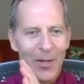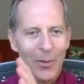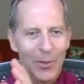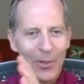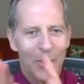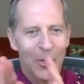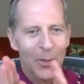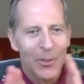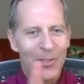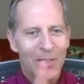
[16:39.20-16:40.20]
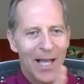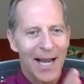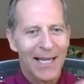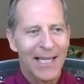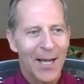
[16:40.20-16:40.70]
all the holes
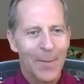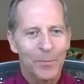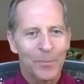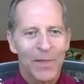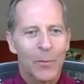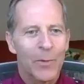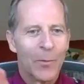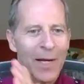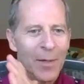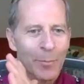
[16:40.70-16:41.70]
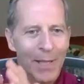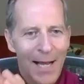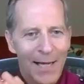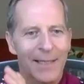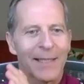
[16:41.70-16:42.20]
lining up. We want
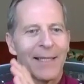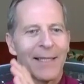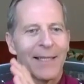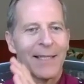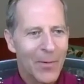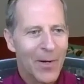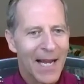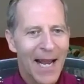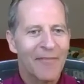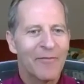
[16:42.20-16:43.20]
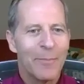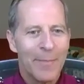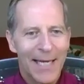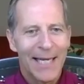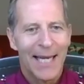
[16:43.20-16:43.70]
to have
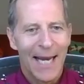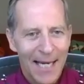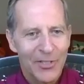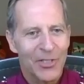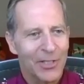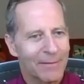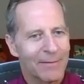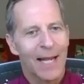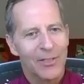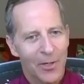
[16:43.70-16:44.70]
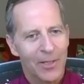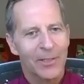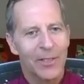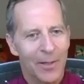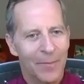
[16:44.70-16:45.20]
mitigation. That's our
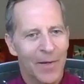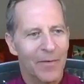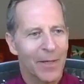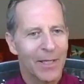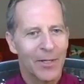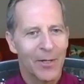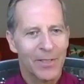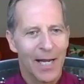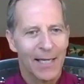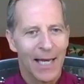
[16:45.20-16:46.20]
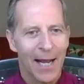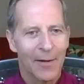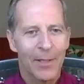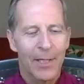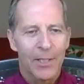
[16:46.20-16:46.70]
term. Everybody knows that
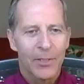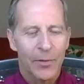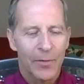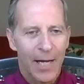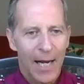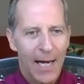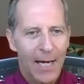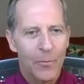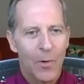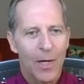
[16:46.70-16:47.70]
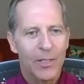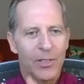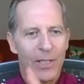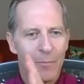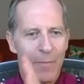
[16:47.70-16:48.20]
now. So the hand
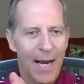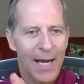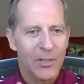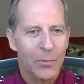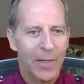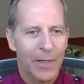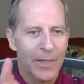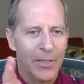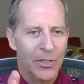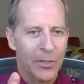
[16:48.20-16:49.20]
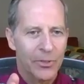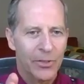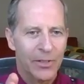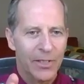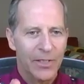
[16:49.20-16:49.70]
washing, mask wearing,
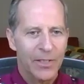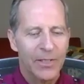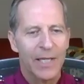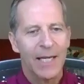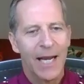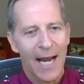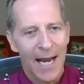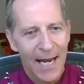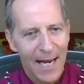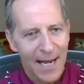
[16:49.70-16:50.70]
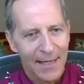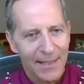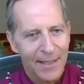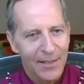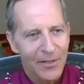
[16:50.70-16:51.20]
social distancing,
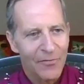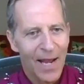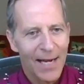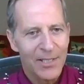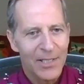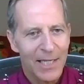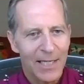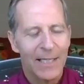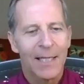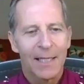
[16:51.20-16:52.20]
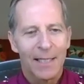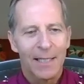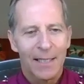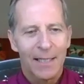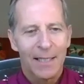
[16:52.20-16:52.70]
and the vaccine,
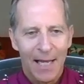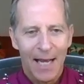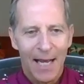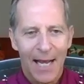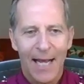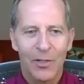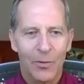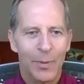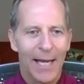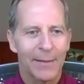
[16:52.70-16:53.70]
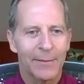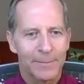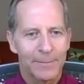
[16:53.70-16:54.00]
that's a great plan.